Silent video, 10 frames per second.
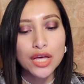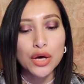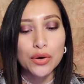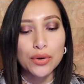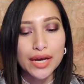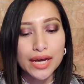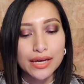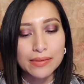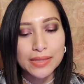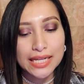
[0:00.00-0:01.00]
Okay,
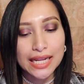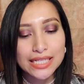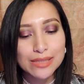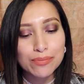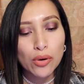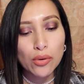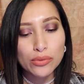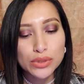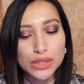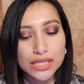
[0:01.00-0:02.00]
the next
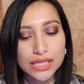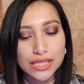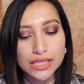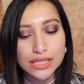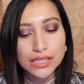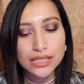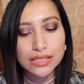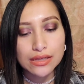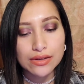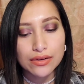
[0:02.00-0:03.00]
post is
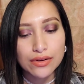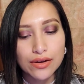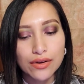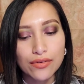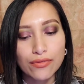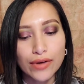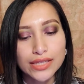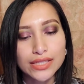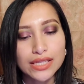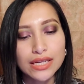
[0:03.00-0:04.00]

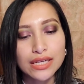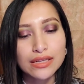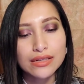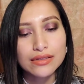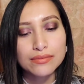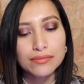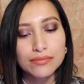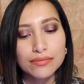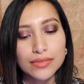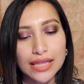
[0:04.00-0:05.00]
Reza
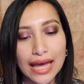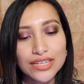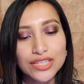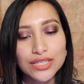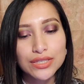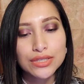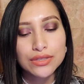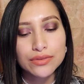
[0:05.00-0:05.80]
Lashes.